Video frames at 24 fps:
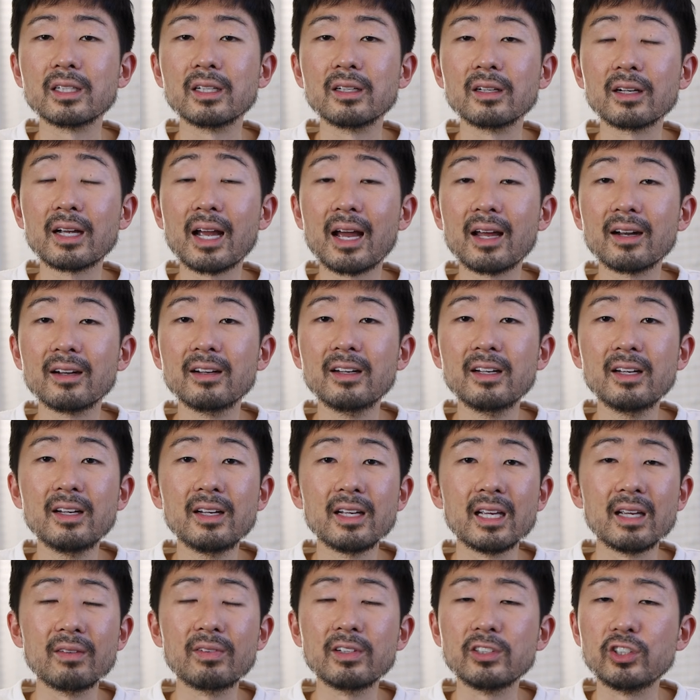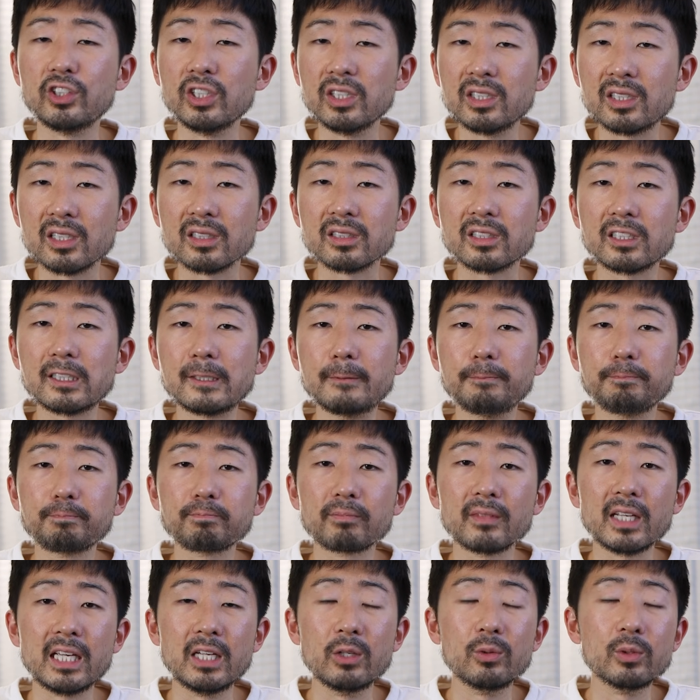And again, even Jesus,
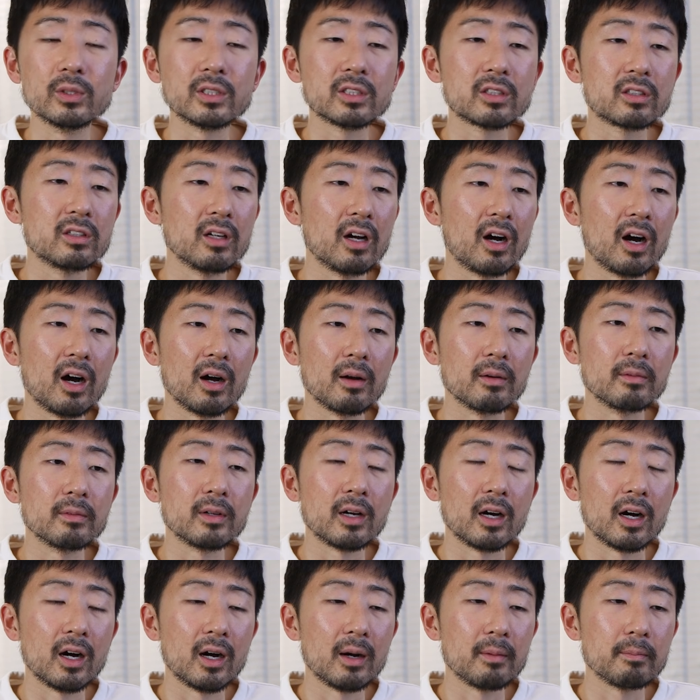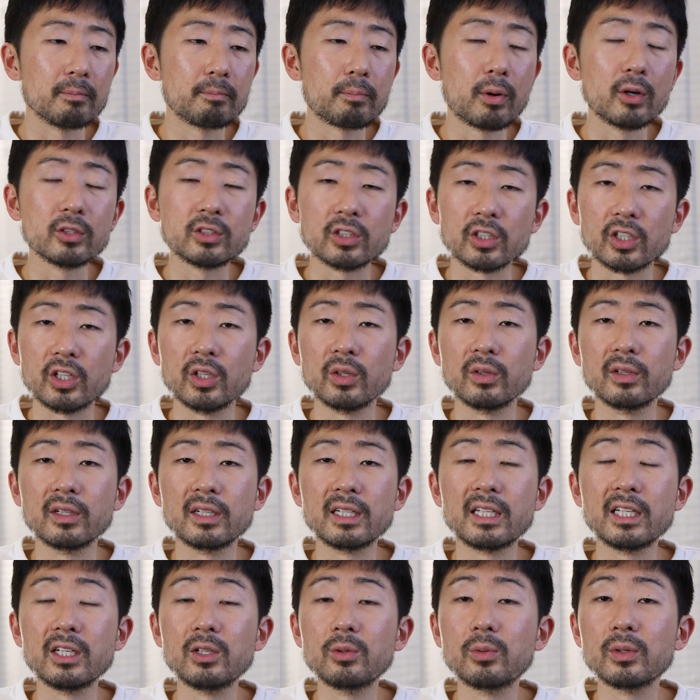he was uh, um, persecuted.
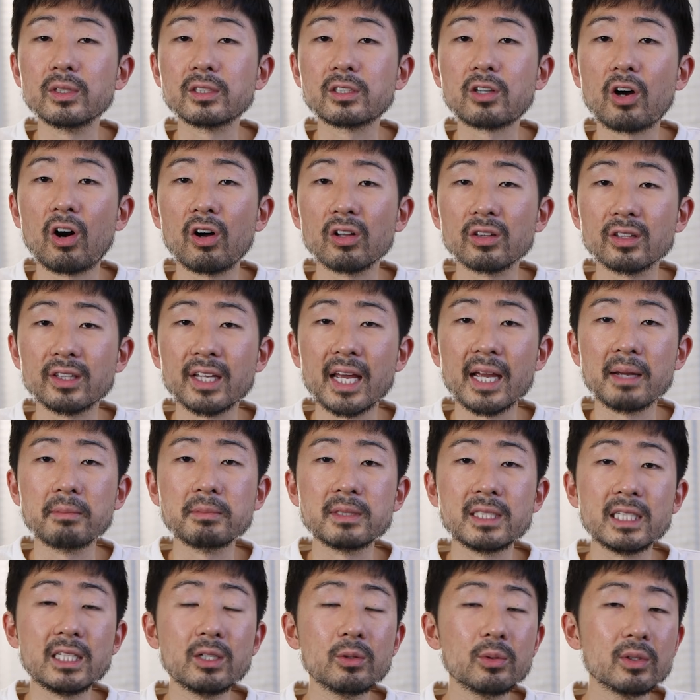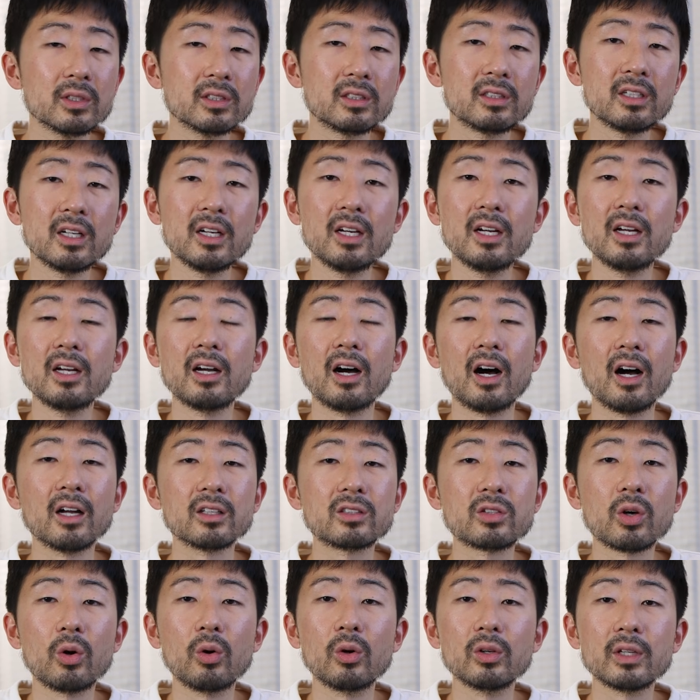He was called names. He was uh,
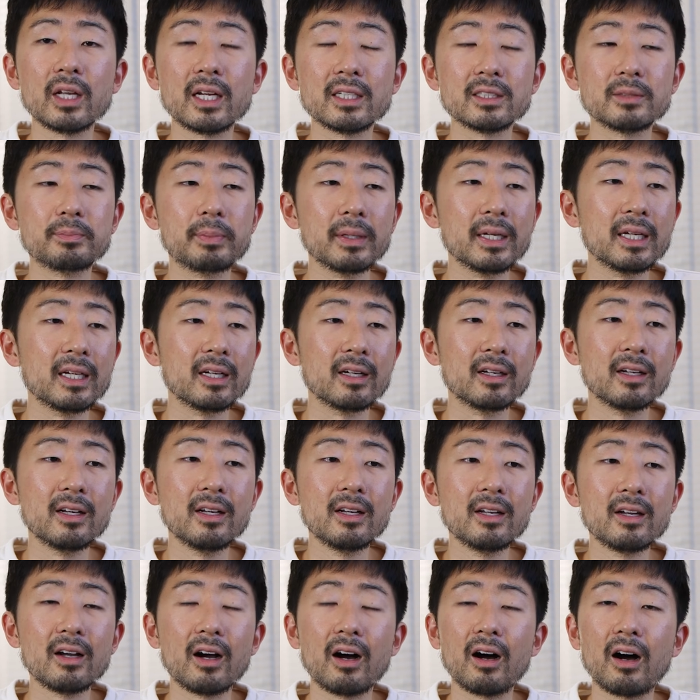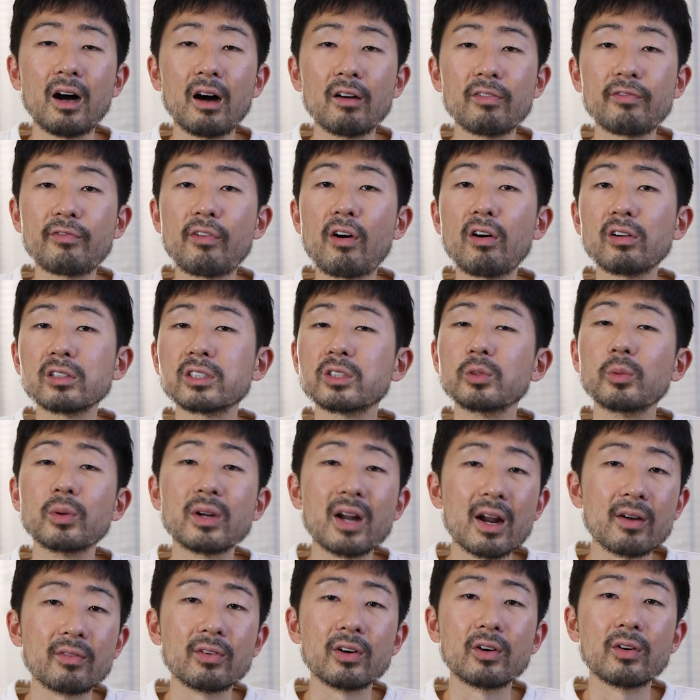told as being uh, a false
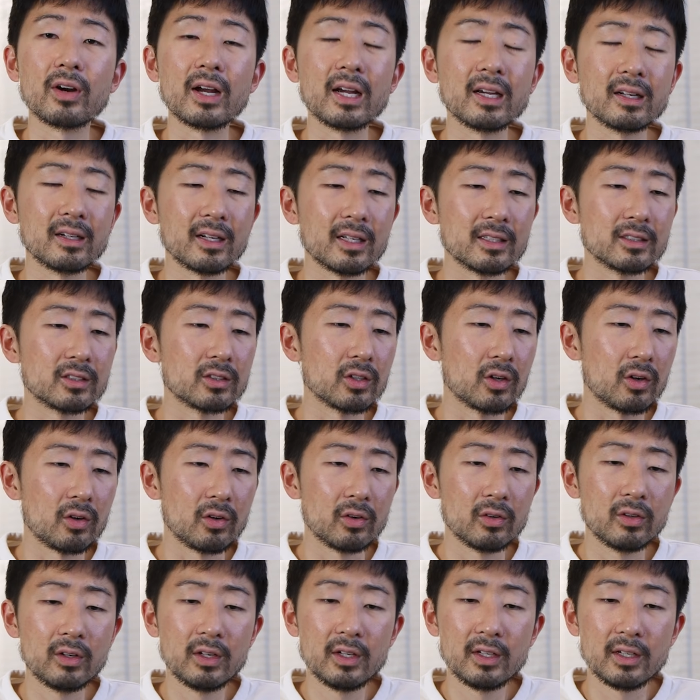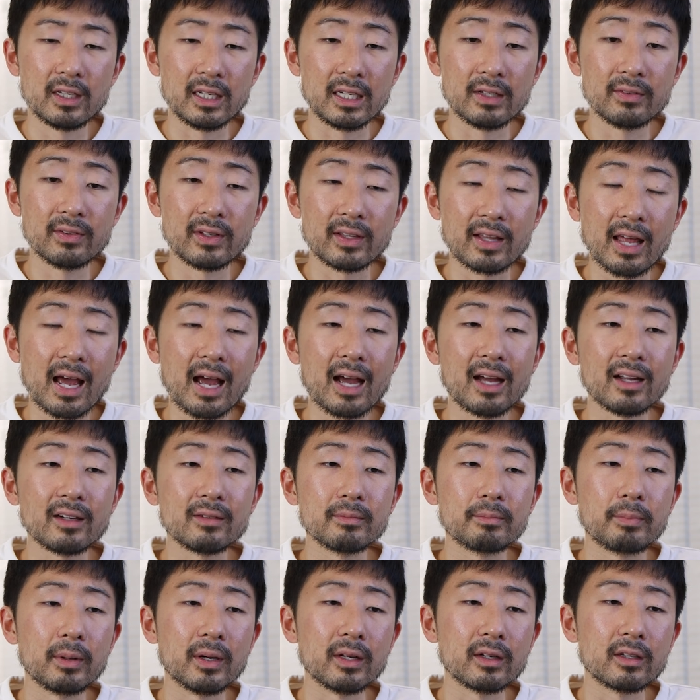whatever, right? And so even
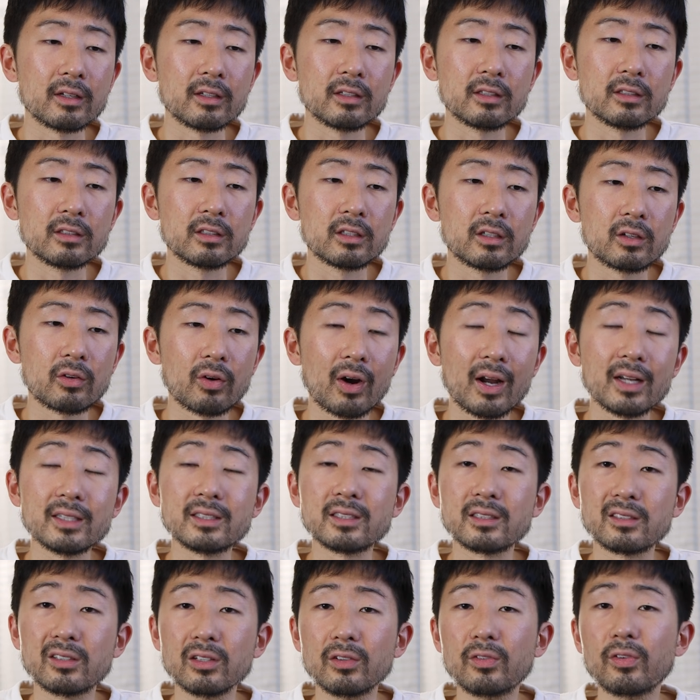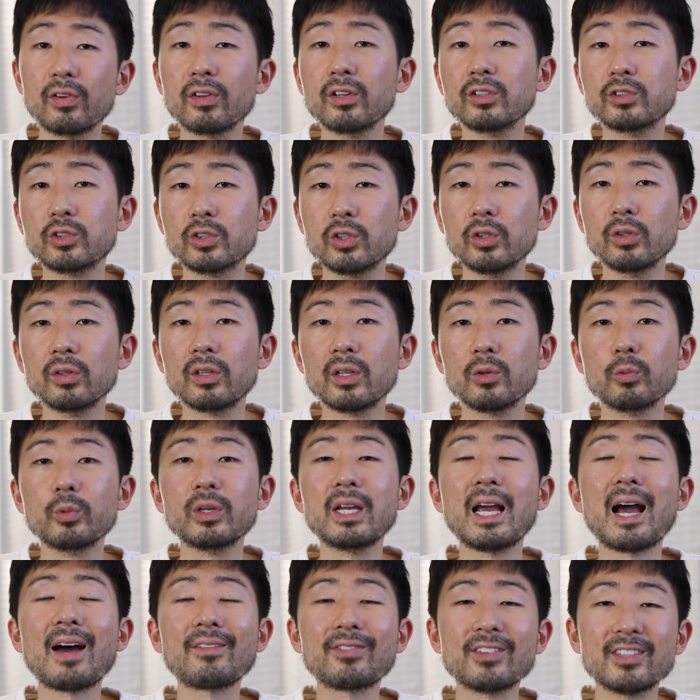that, but Christ stood for the truth, and
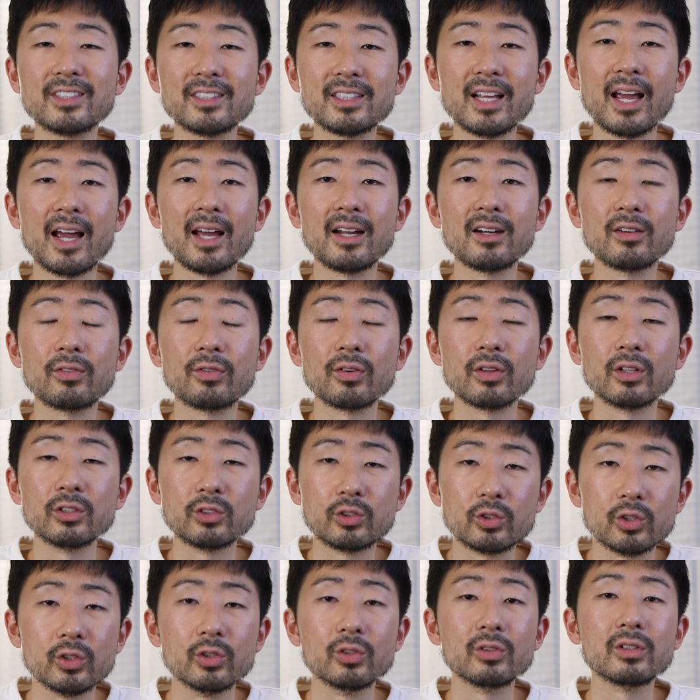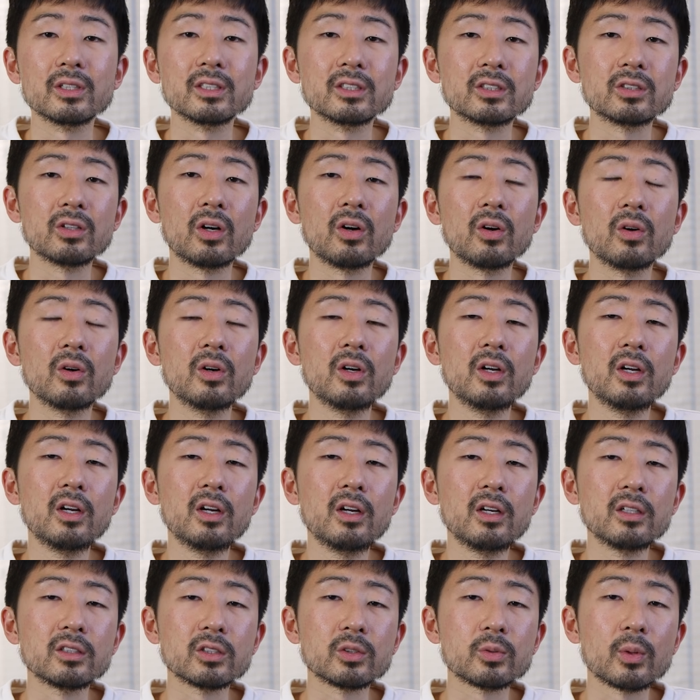we have to stand for the truth. And so,
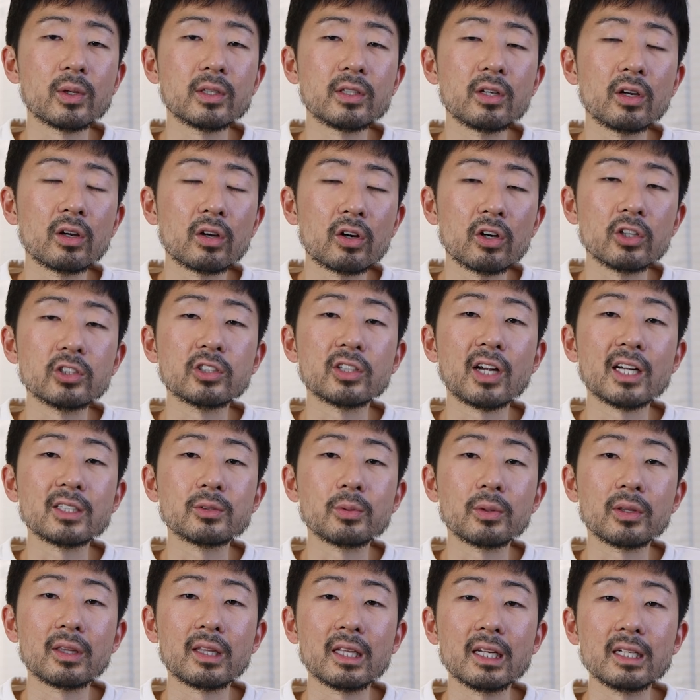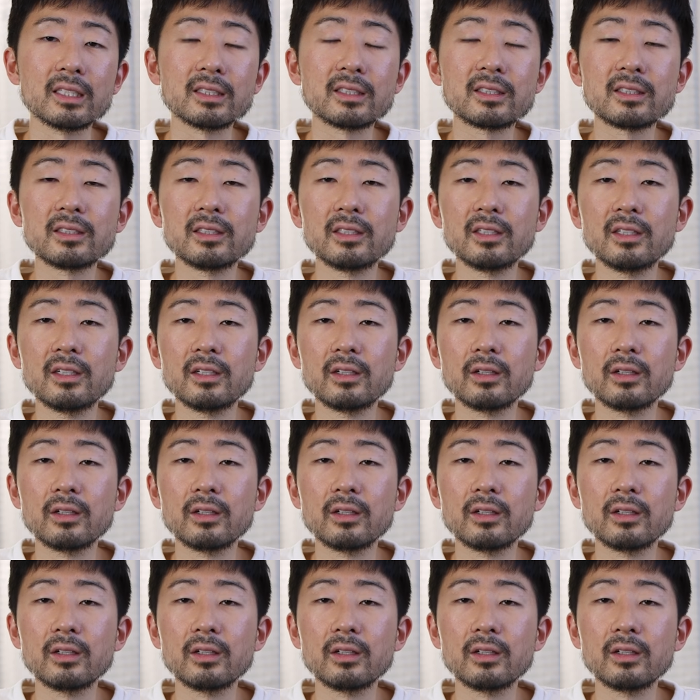just wanted to encourage you guys with this.